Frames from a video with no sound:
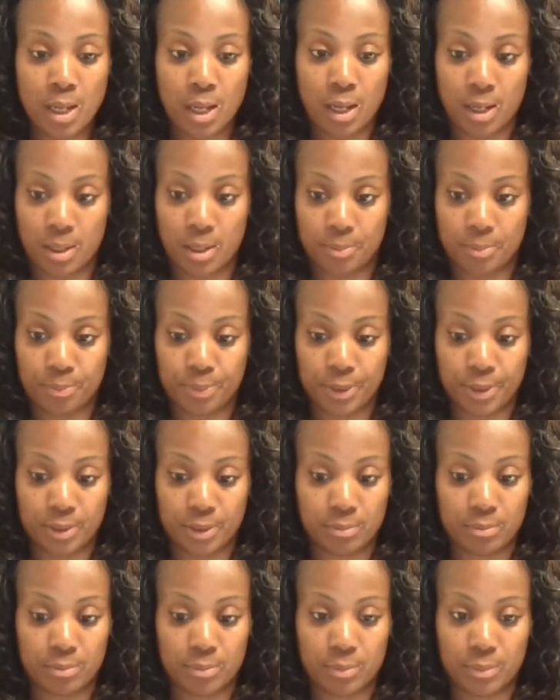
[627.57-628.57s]

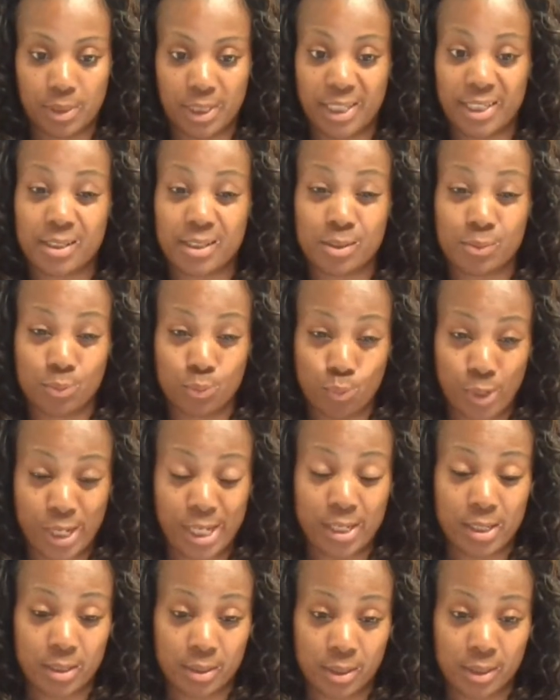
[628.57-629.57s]
But it's
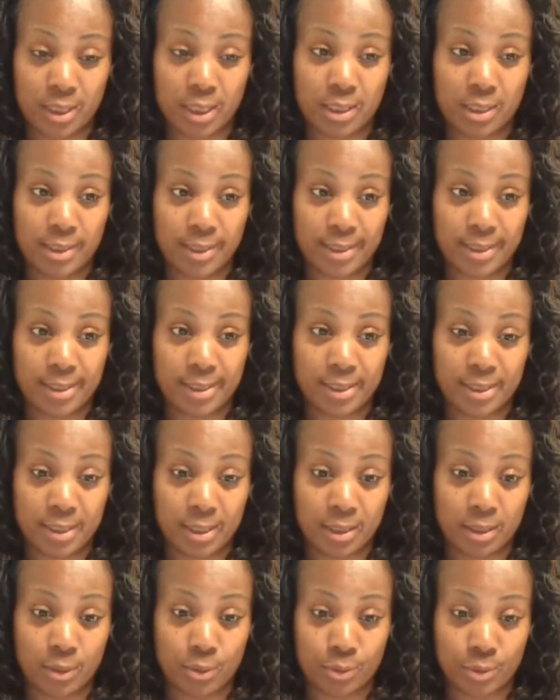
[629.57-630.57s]
weight, the DC to
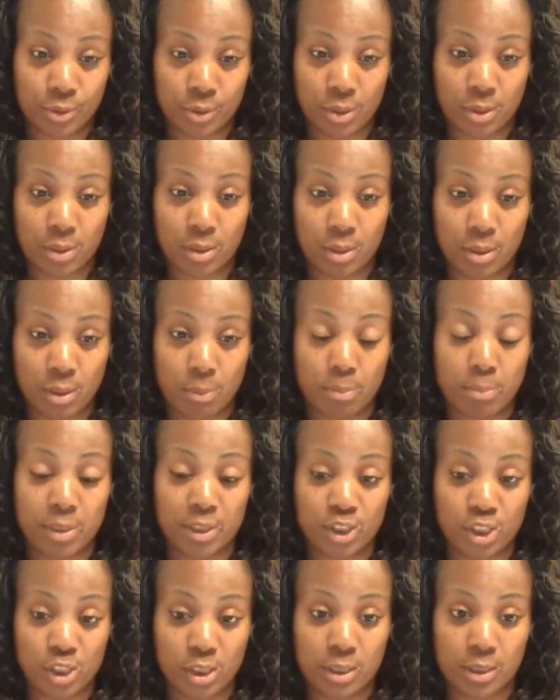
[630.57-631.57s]
DC loads are
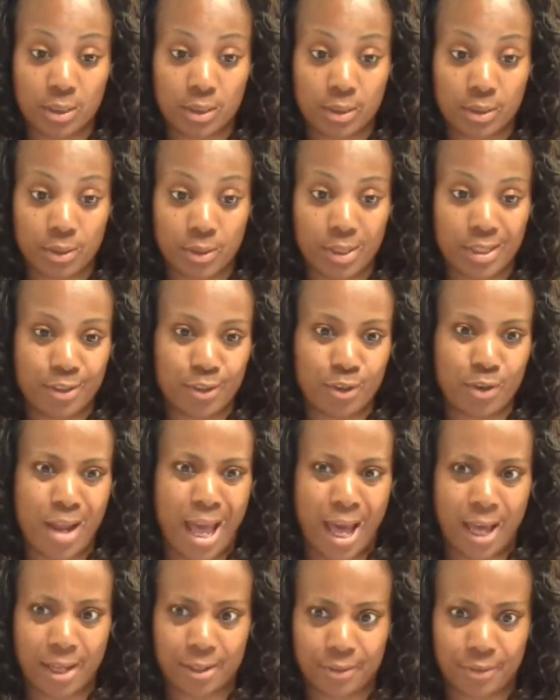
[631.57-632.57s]
much easier and you're
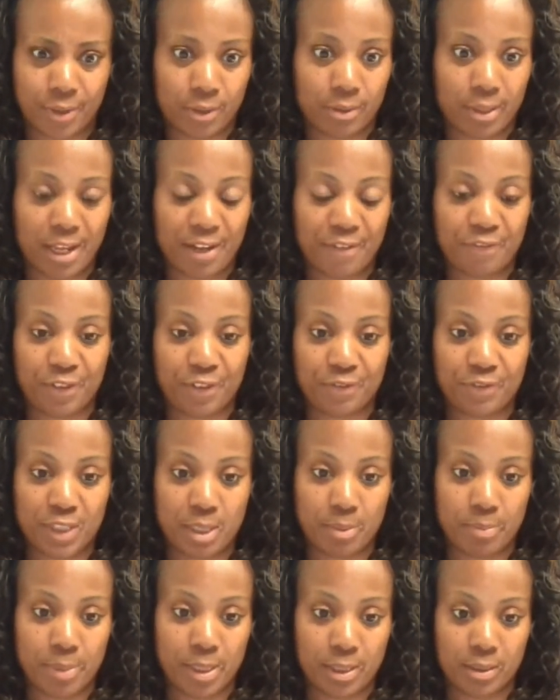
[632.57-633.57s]
out of there in like
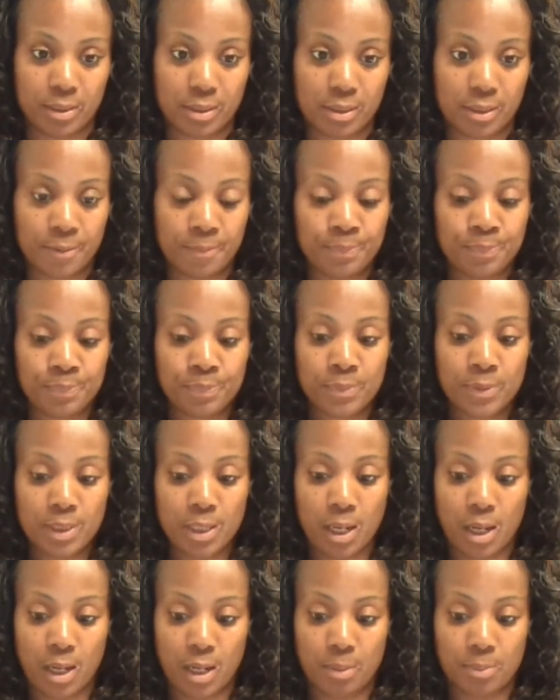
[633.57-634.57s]
15 minutes,
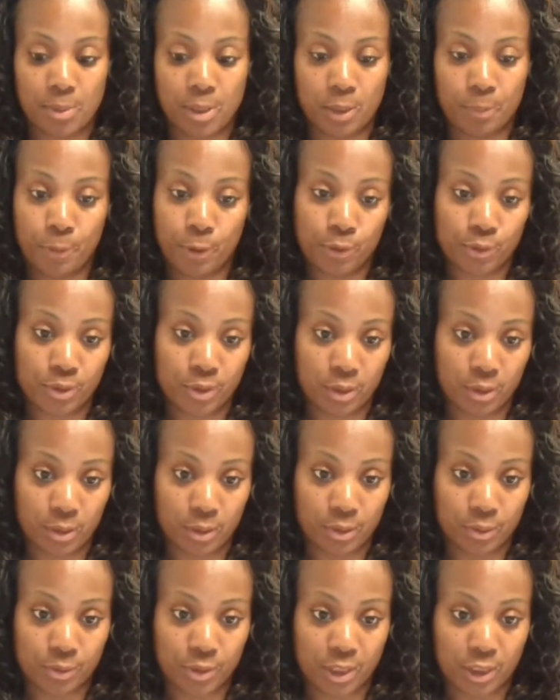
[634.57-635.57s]
opposed to the
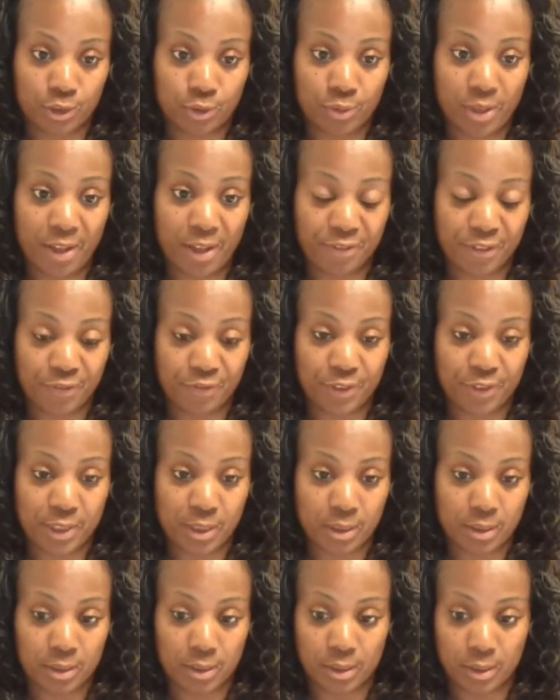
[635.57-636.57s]
loads that you have to
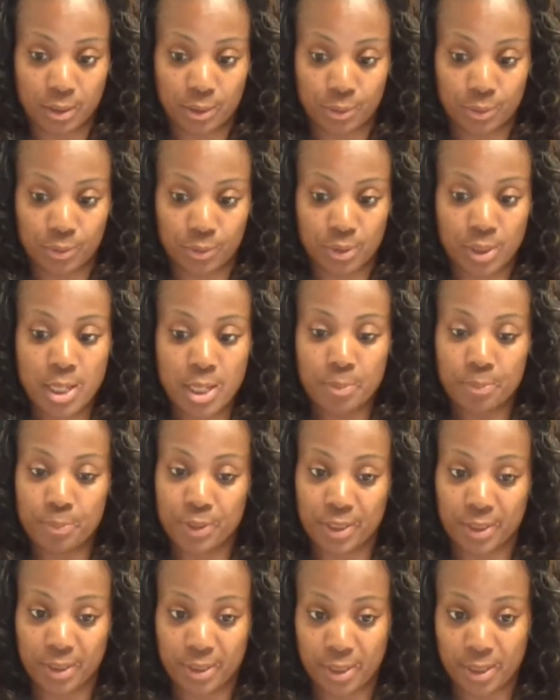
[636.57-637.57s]
physically load.
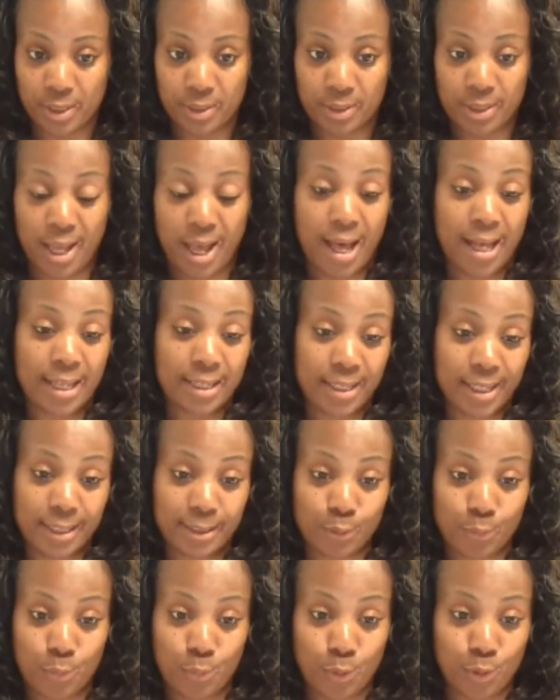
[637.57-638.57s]
But again, I
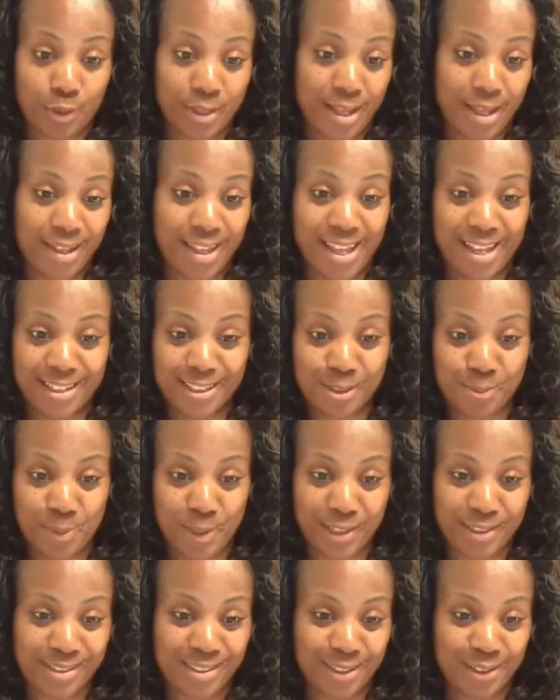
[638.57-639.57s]
like the workout
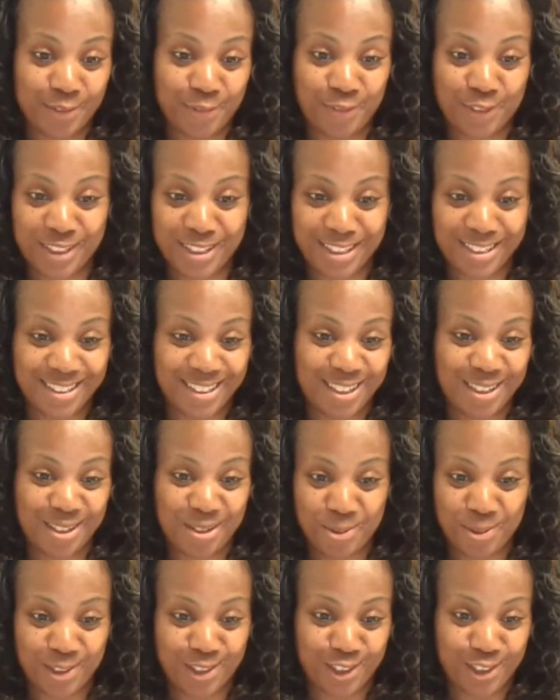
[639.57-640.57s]
aspect of physically
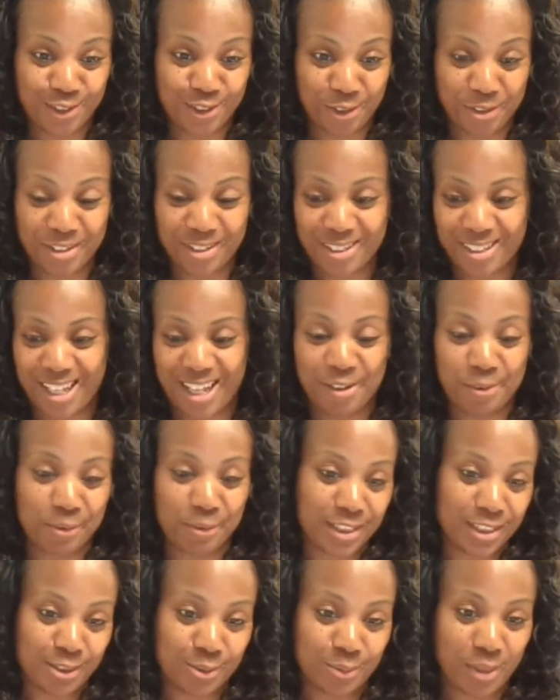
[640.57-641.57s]
loading the truck. I
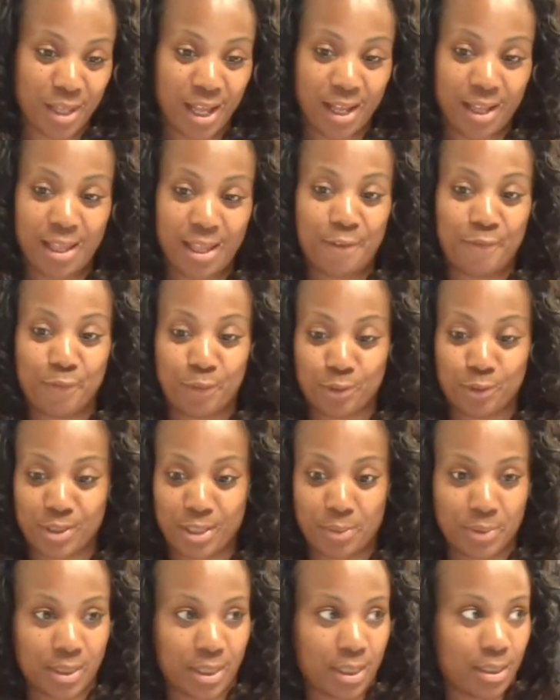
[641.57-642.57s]
really do. At first
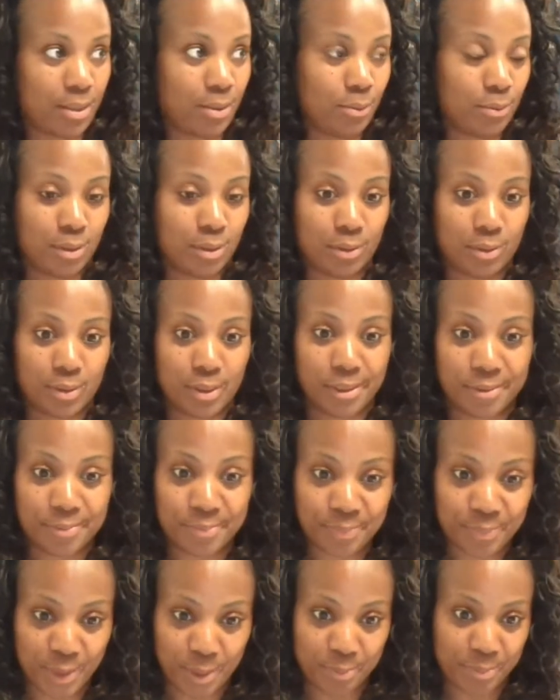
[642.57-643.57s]
I was like, oh Lord,
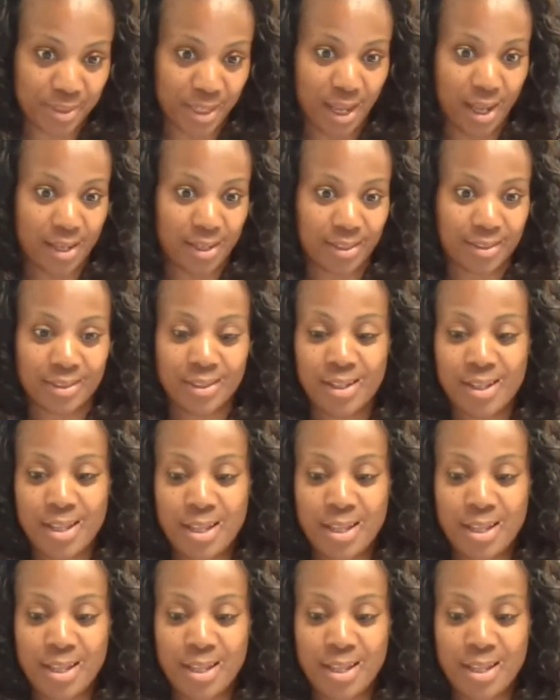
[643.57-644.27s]
I'm tired.